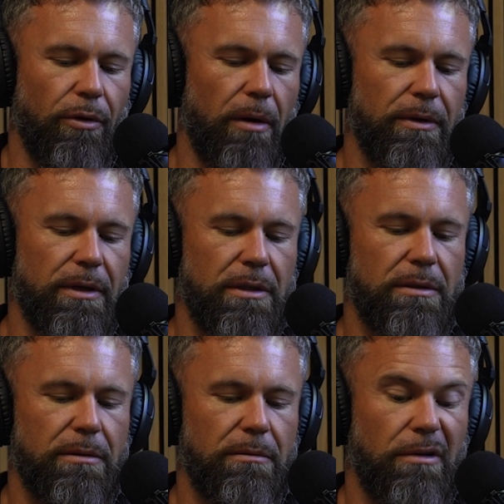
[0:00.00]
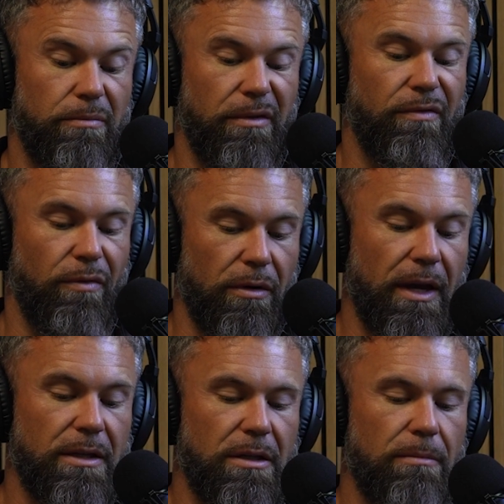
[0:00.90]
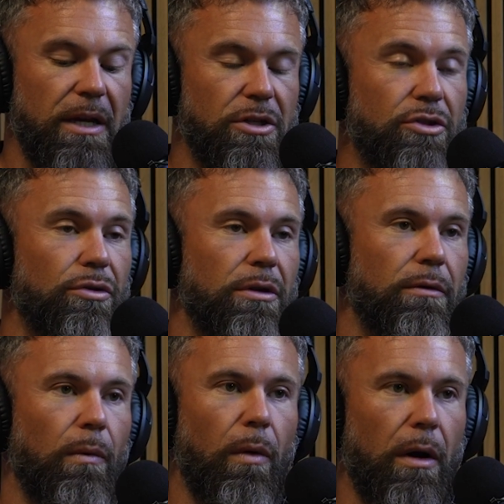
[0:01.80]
properties before that, so you may just drill it with